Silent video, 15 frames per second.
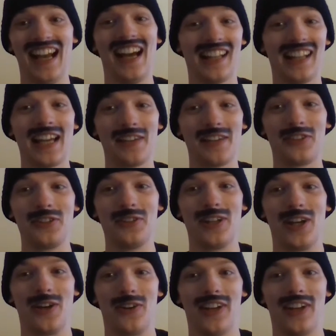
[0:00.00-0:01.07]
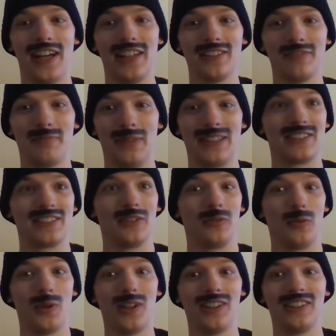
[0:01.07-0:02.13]
I'll have you know that I have been to
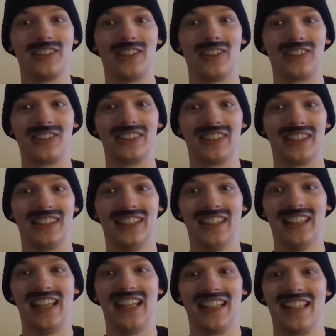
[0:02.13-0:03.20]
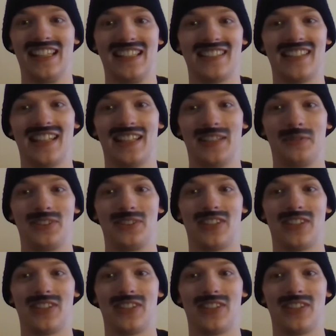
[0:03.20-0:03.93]
one doctor and he said it was